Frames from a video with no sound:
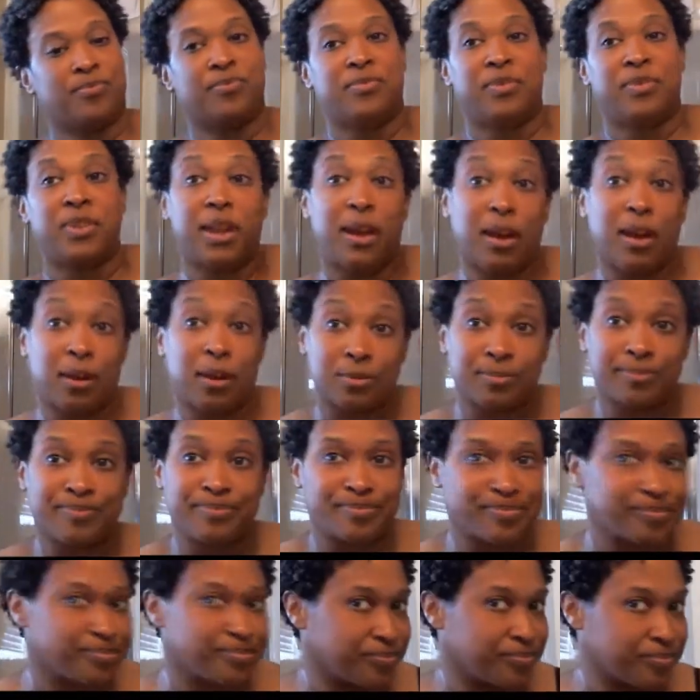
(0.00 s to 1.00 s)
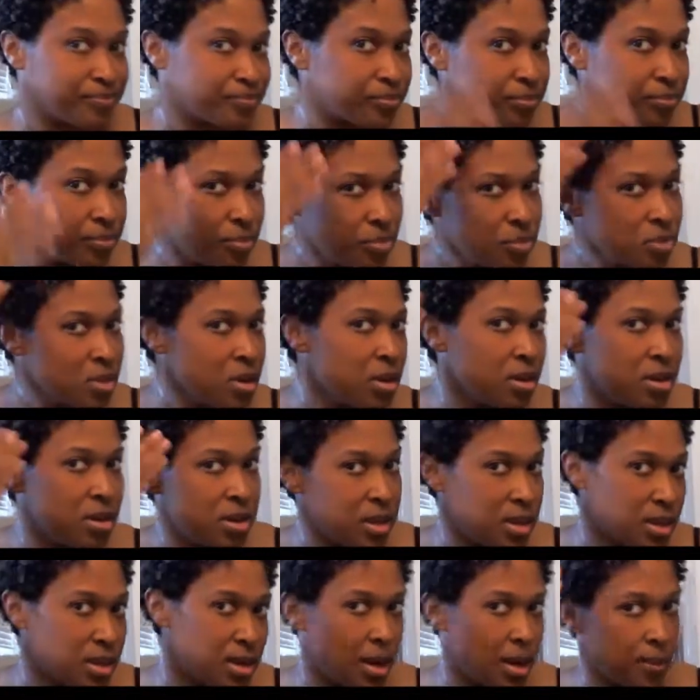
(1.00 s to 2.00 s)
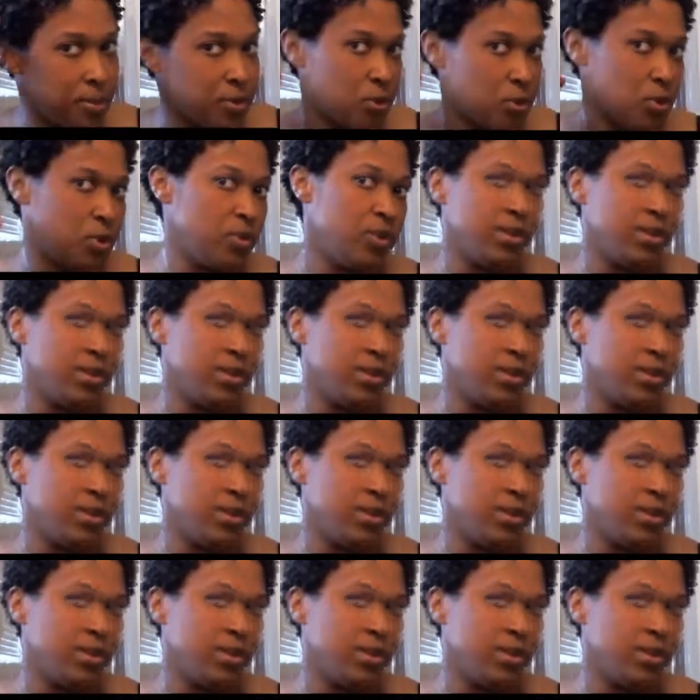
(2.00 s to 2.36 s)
Now, again, I'm doing